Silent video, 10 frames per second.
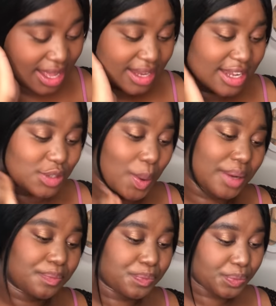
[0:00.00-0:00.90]
Next
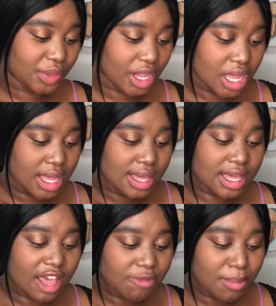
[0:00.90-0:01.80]
one. He
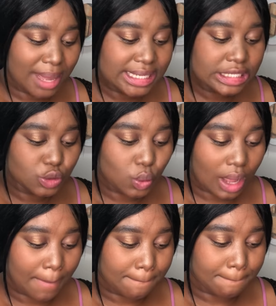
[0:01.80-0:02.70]
gave me money to
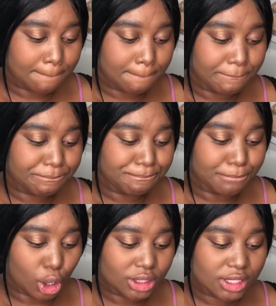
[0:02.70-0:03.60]

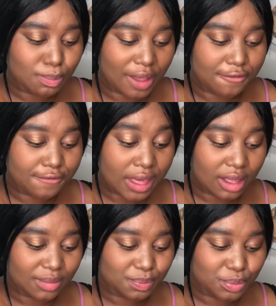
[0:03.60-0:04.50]
abort my
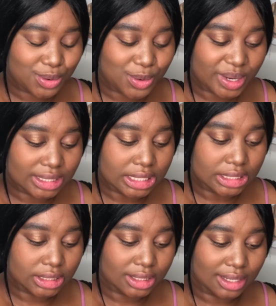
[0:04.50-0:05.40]
fake
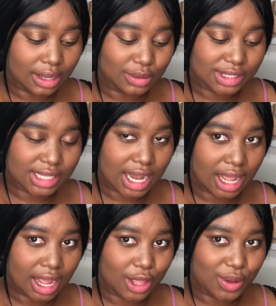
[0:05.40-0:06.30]
pregnancy. And I was
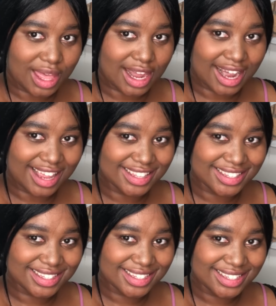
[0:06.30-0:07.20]
selling my
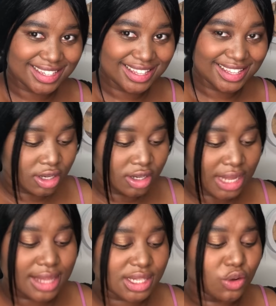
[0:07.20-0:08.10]
errands.
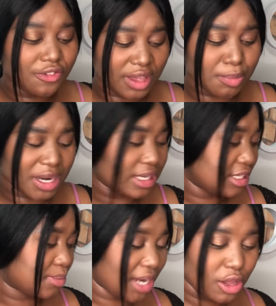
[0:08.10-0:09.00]
Guys, tell me fake
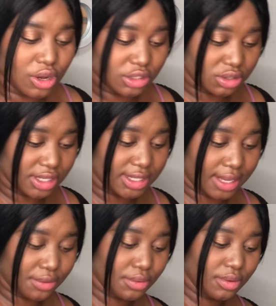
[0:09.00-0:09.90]
pregnancy. When I got into Nancy,
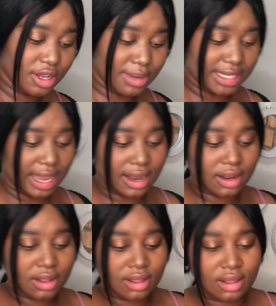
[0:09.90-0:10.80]
I never tell.
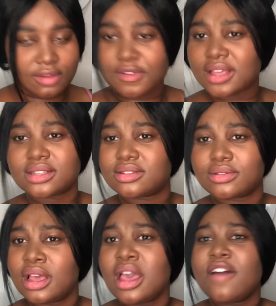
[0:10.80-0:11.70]
Fake
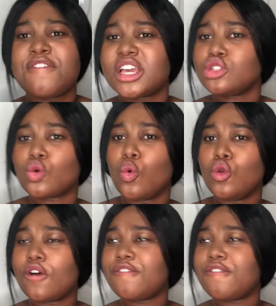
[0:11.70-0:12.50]
school or